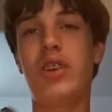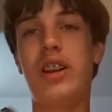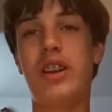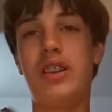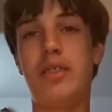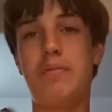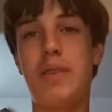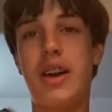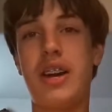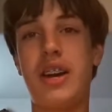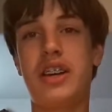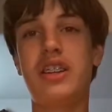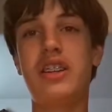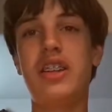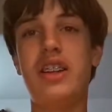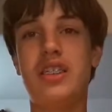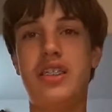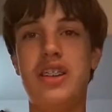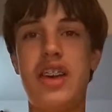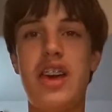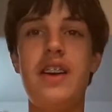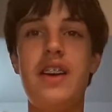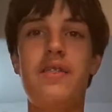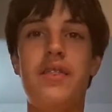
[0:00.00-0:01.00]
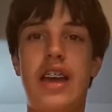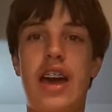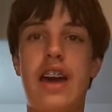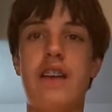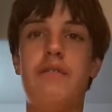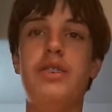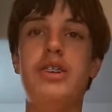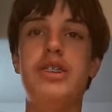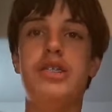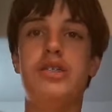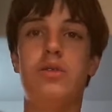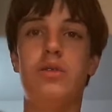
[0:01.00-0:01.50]
When back in the day when
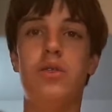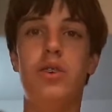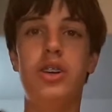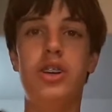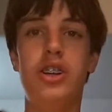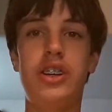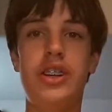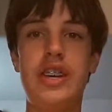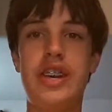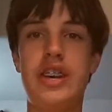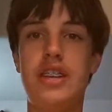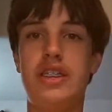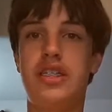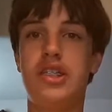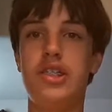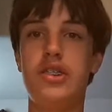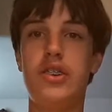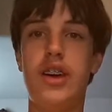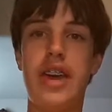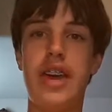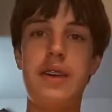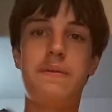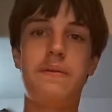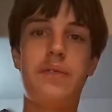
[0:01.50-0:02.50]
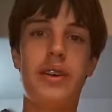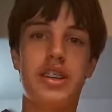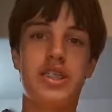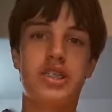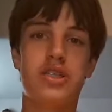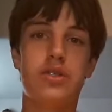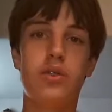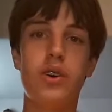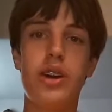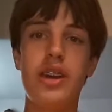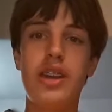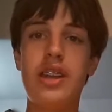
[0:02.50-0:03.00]
I was really into
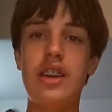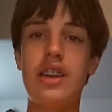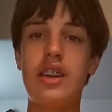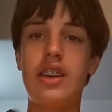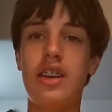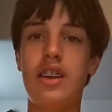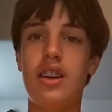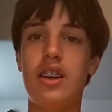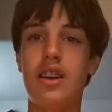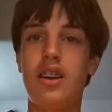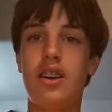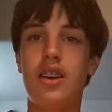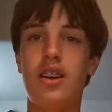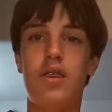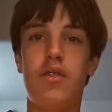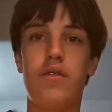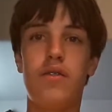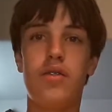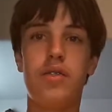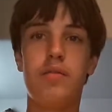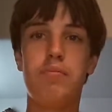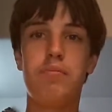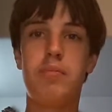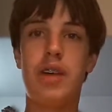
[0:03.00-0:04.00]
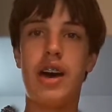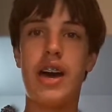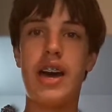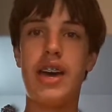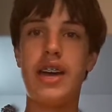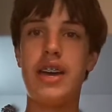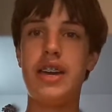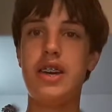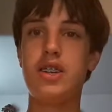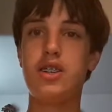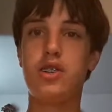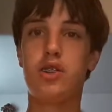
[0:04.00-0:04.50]
Aphex Twin,
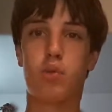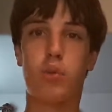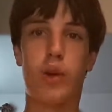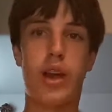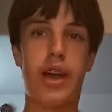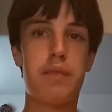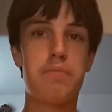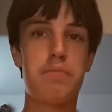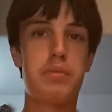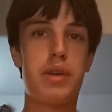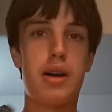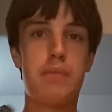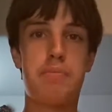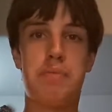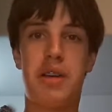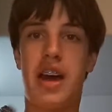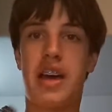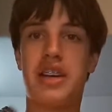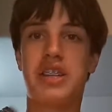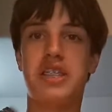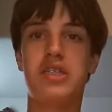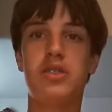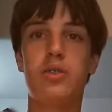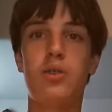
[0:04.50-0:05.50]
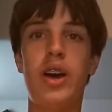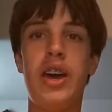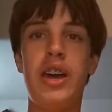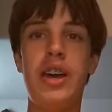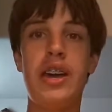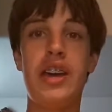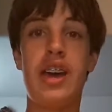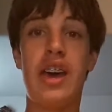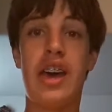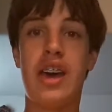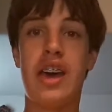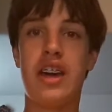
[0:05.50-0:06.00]
my grandma passed
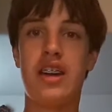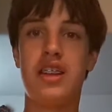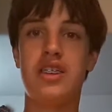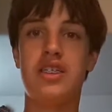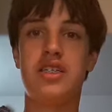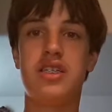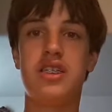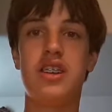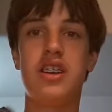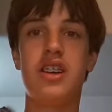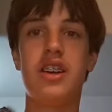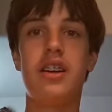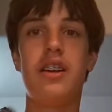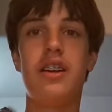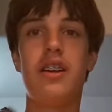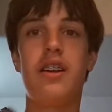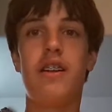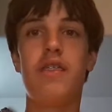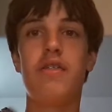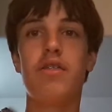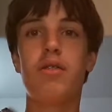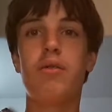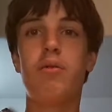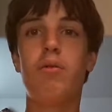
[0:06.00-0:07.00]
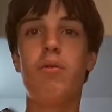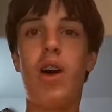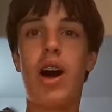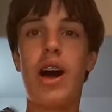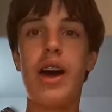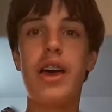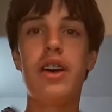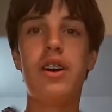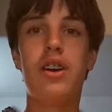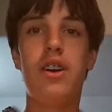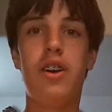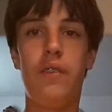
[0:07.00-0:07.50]
away, and
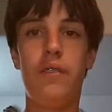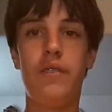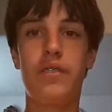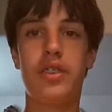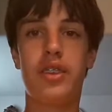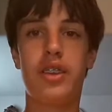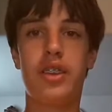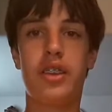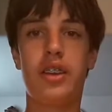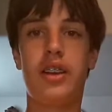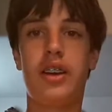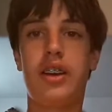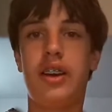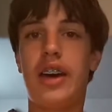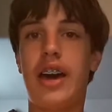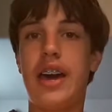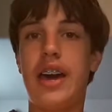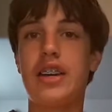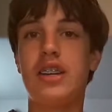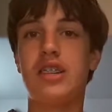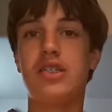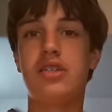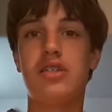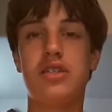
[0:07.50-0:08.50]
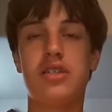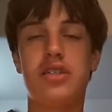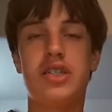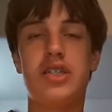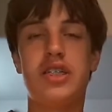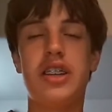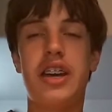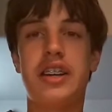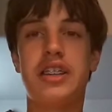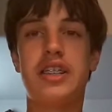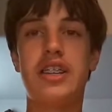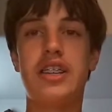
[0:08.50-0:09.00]
while
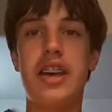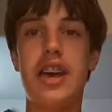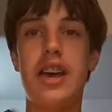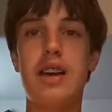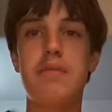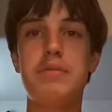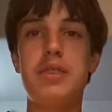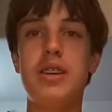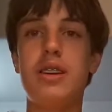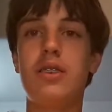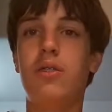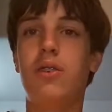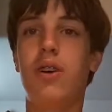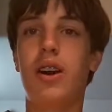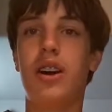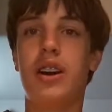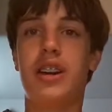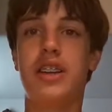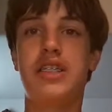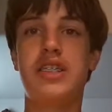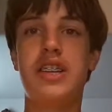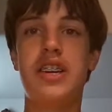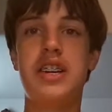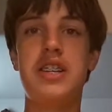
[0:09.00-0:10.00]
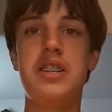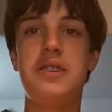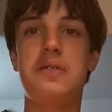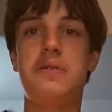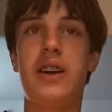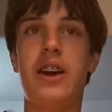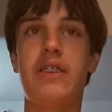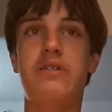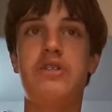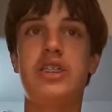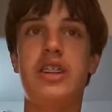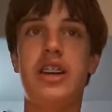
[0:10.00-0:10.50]
Selected Ambient Works
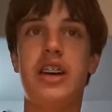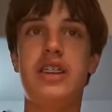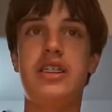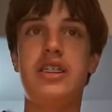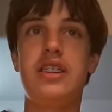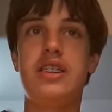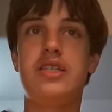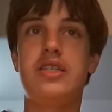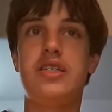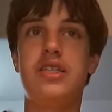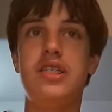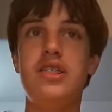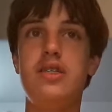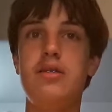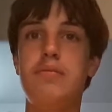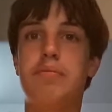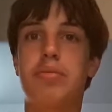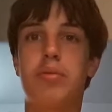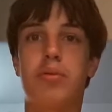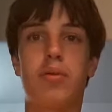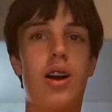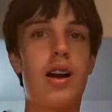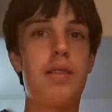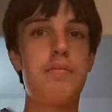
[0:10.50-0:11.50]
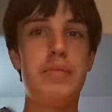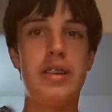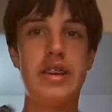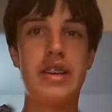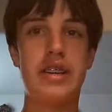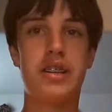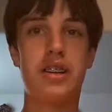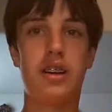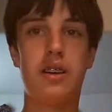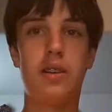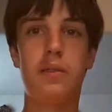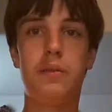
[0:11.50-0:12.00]
85 to 92 brought
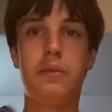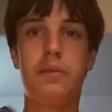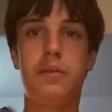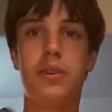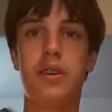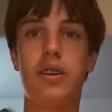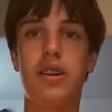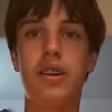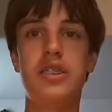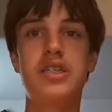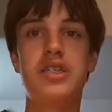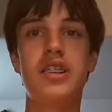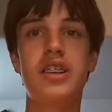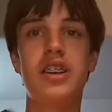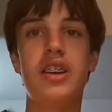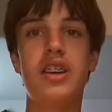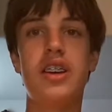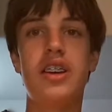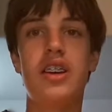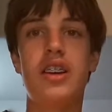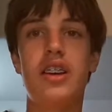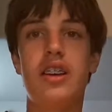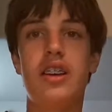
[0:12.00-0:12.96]
me comfort,